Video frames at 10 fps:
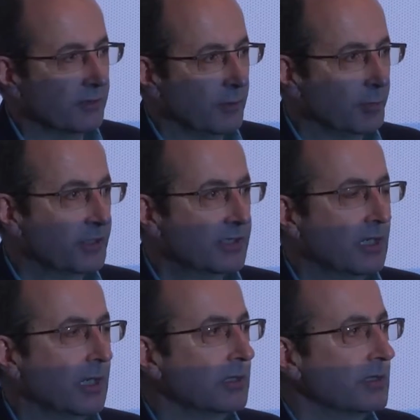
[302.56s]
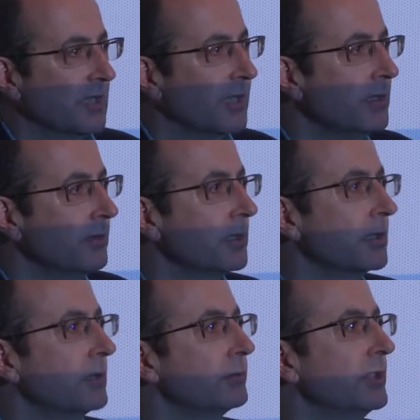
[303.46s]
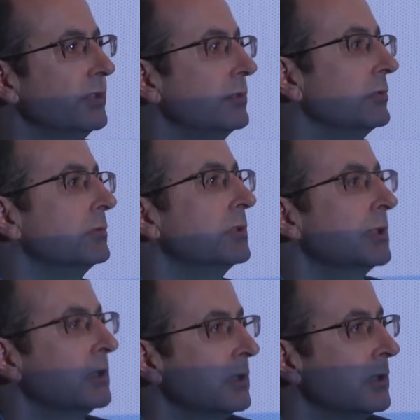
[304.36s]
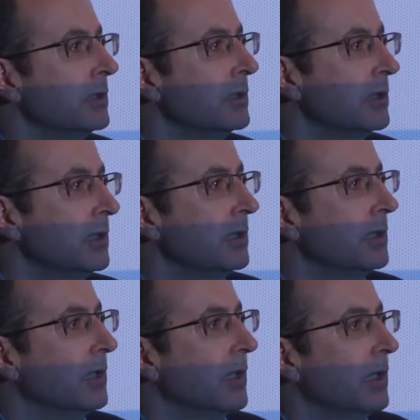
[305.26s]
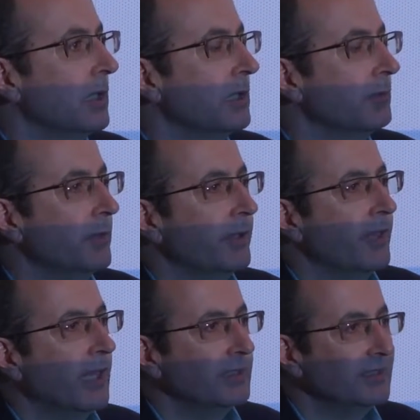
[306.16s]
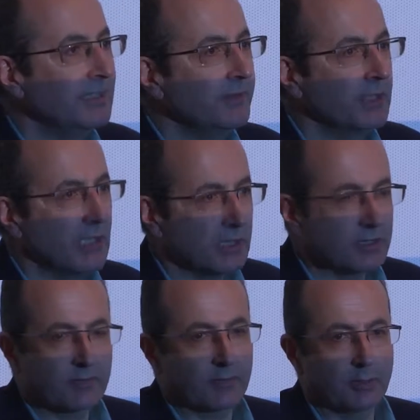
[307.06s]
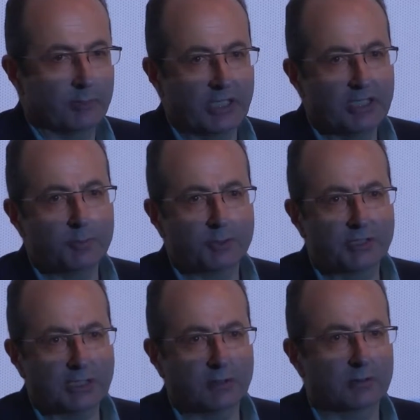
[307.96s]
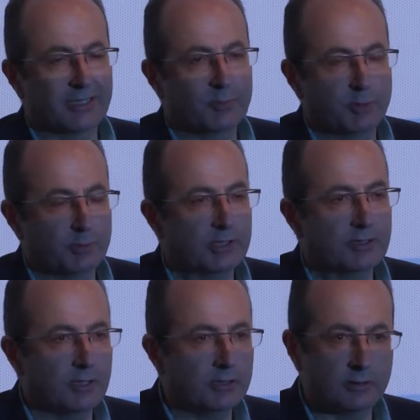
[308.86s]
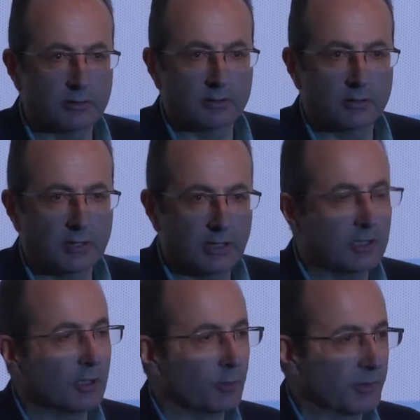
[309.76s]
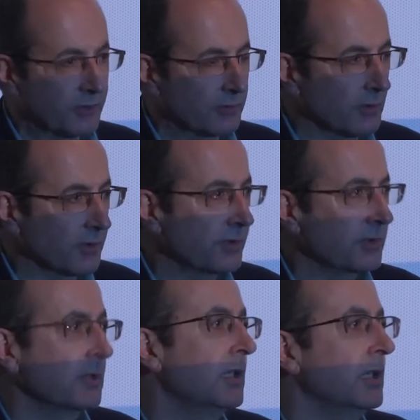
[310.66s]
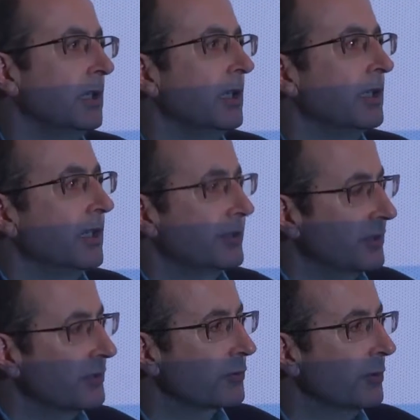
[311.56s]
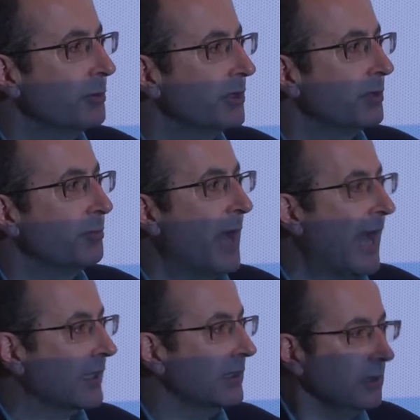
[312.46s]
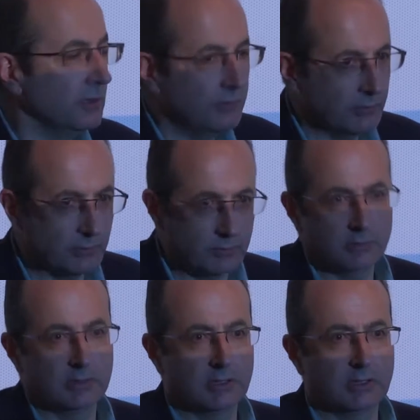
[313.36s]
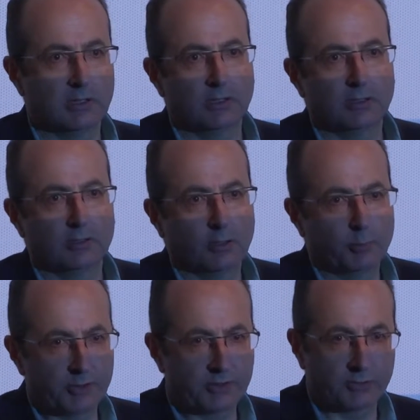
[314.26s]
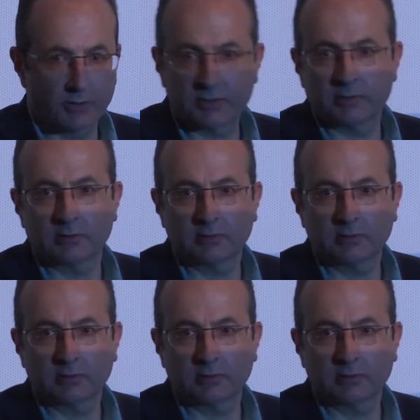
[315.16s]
of OpenStack is anything that we do that deviates from any particular implementation in the open source gets contributed back into open source,